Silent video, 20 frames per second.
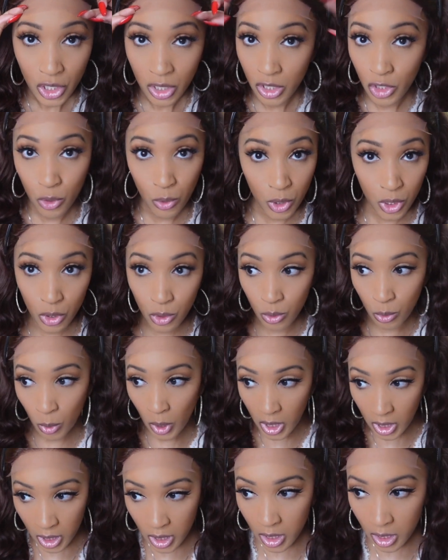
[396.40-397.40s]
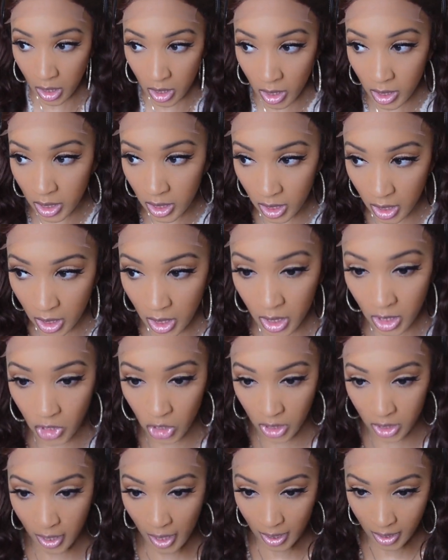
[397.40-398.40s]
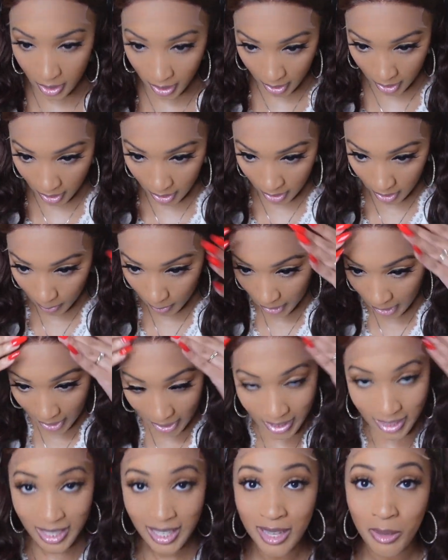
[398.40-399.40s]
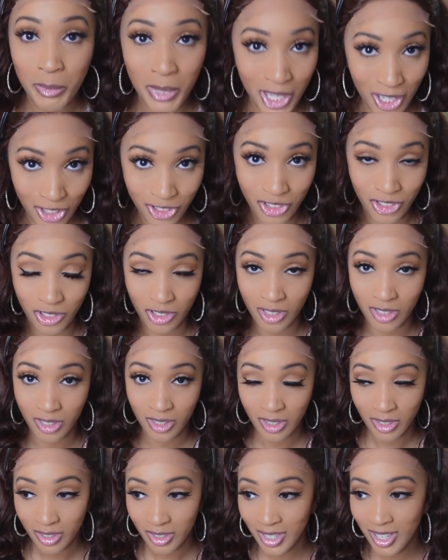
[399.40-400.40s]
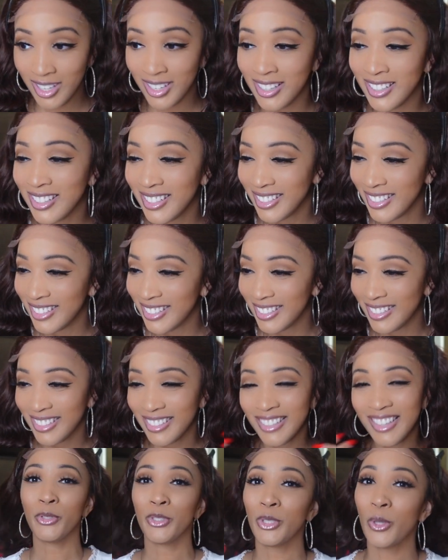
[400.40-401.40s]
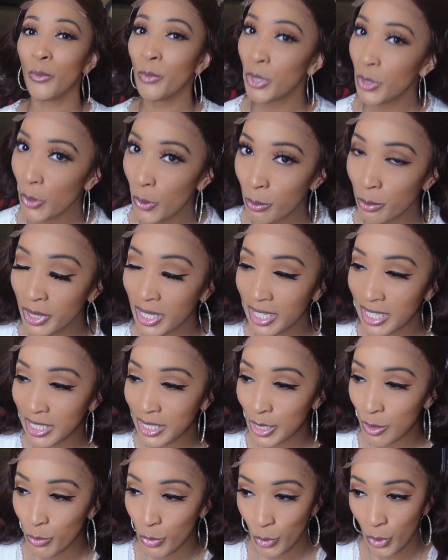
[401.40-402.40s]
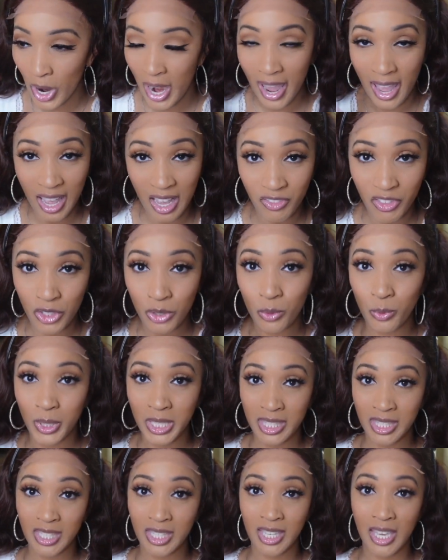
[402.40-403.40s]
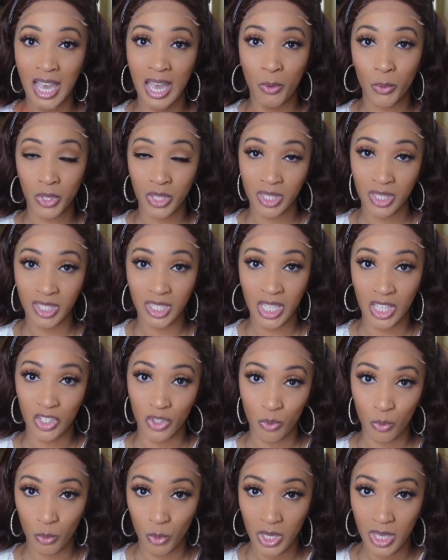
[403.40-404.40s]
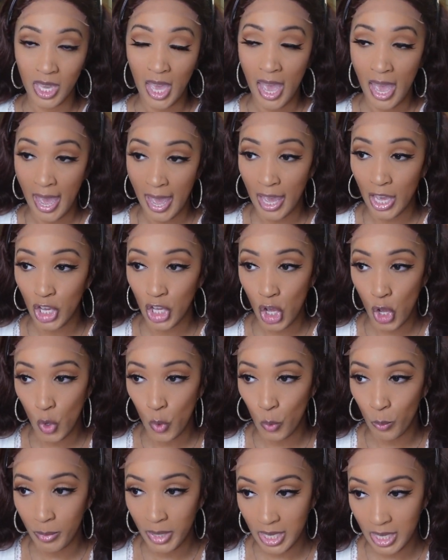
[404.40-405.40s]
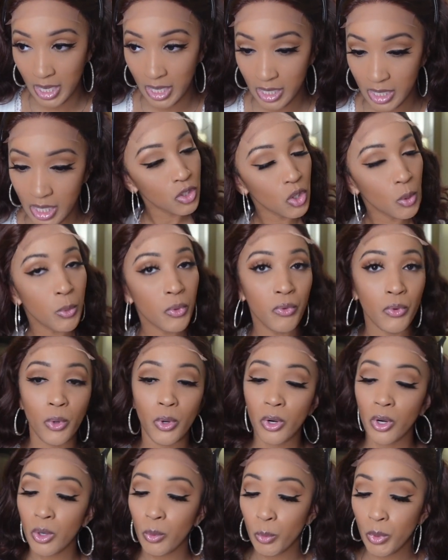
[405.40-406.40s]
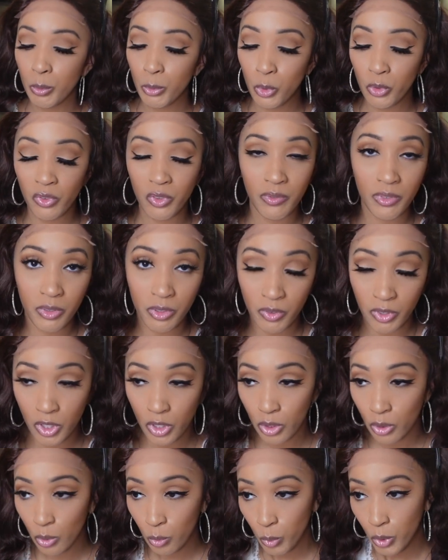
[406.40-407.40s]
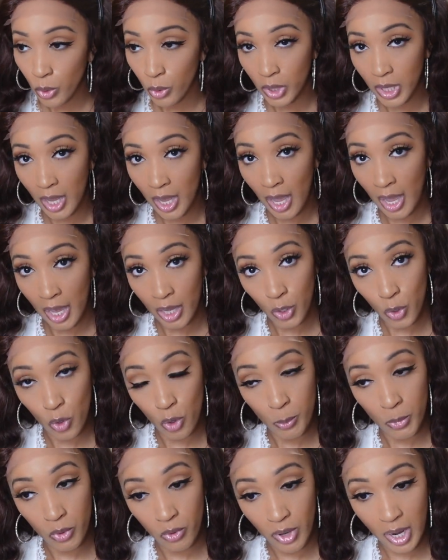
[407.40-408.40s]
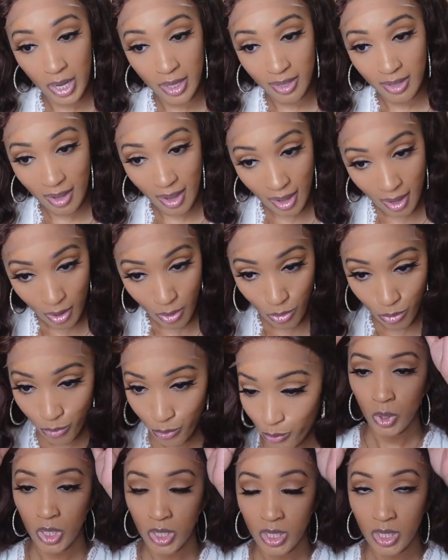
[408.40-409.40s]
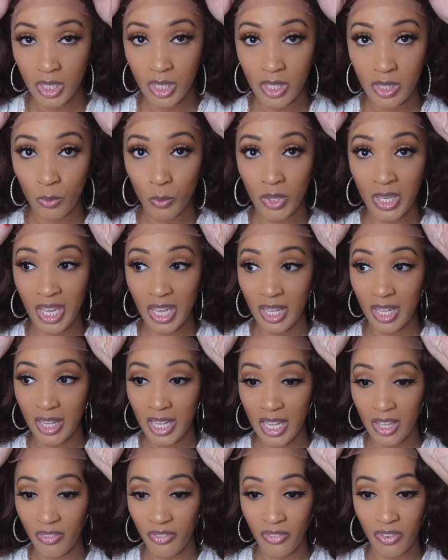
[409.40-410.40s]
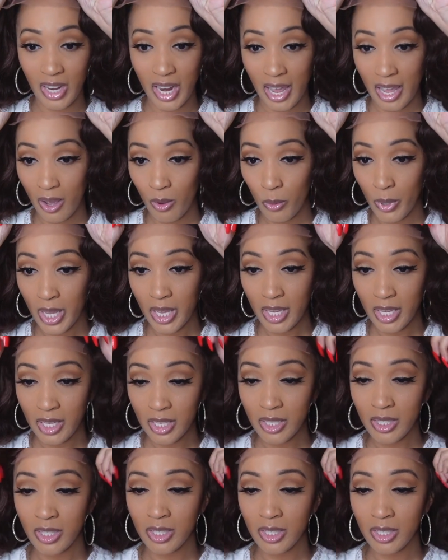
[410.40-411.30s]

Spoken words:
you can do it and it looks good just like this. But like I said, I'm extra. So we're gonna plug it some more after we see how it looks after we hot comb it. So before we move any further, we're gonna hot comb it right now because we got a lot of flyaways